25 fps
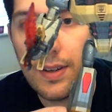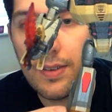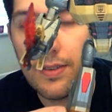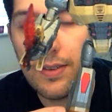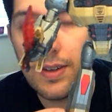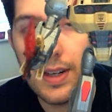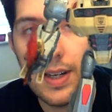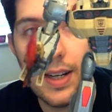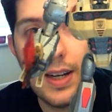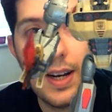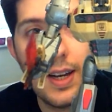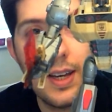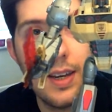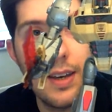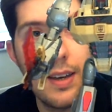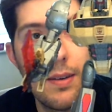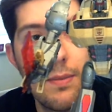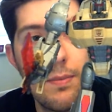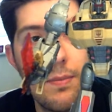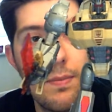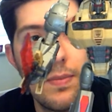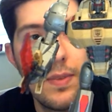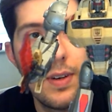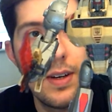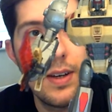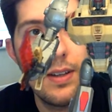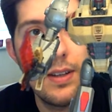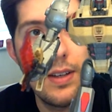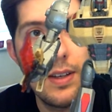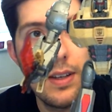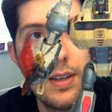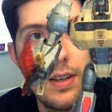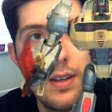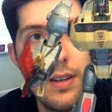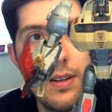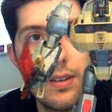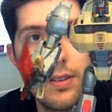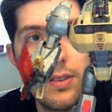I really like him. I
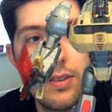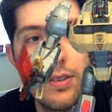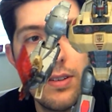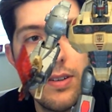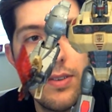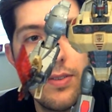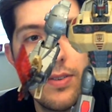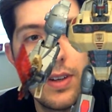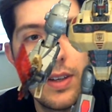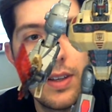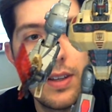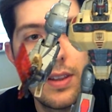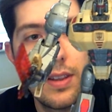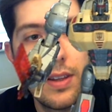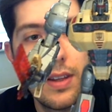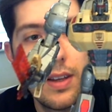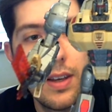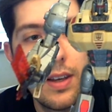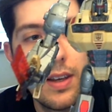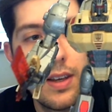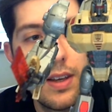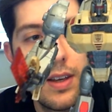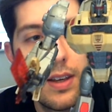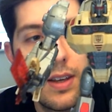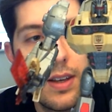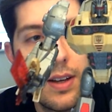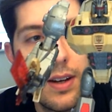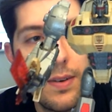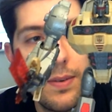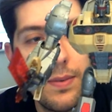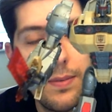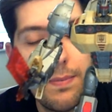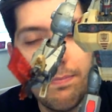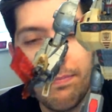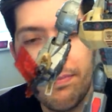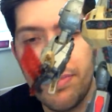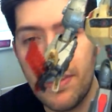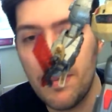think he looks lovely.
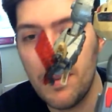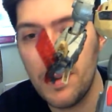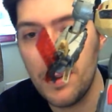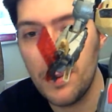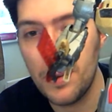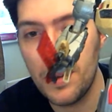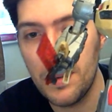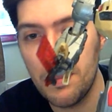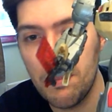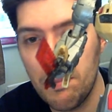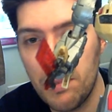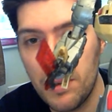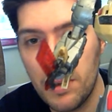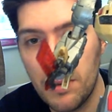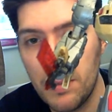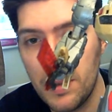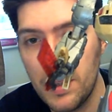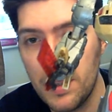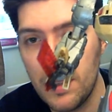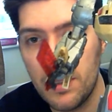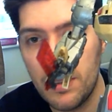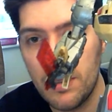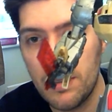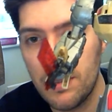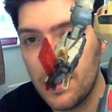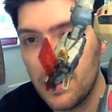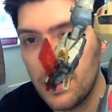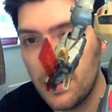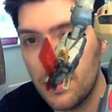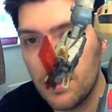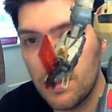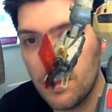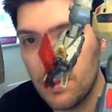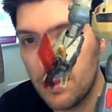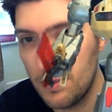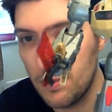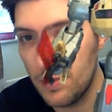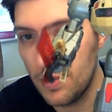I probably wouldn't put him in his
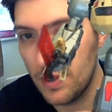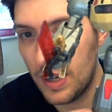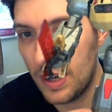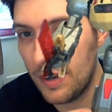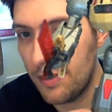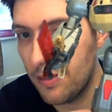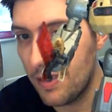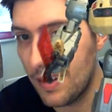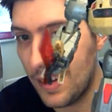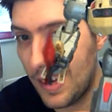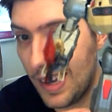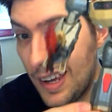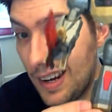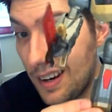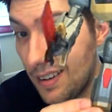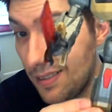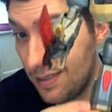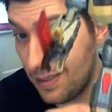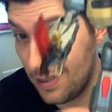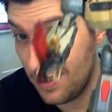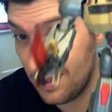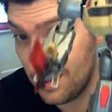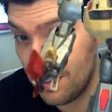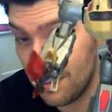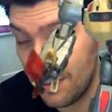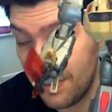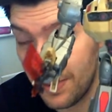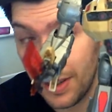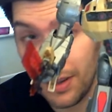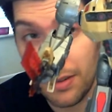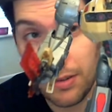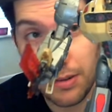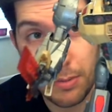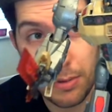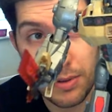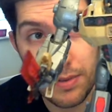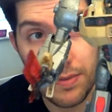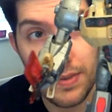Tyrannosaurus mode ever again after this
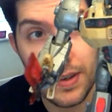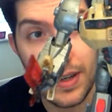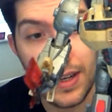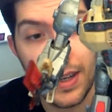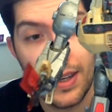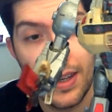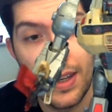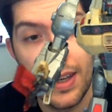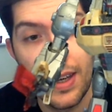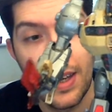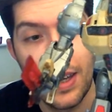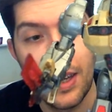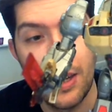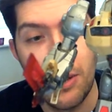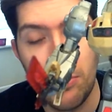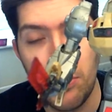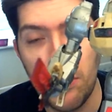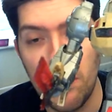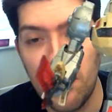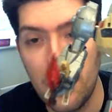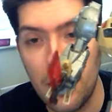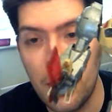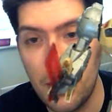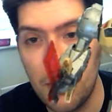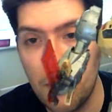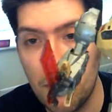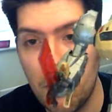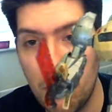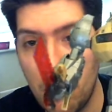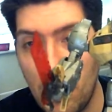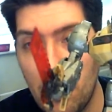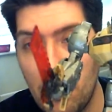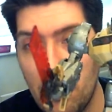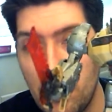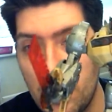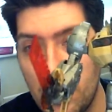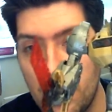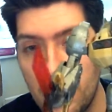review, to be fair, but in
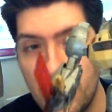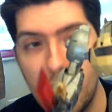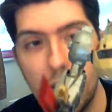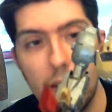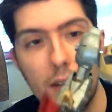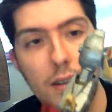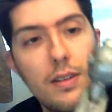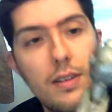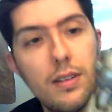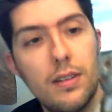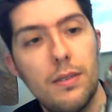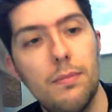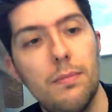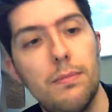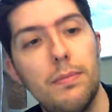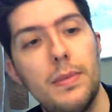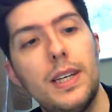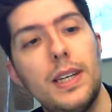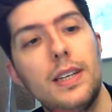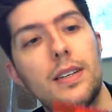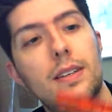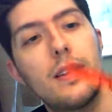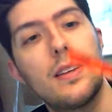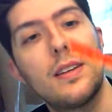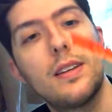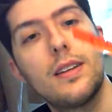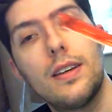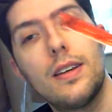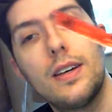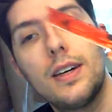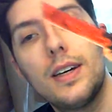bot mode he looks amazing.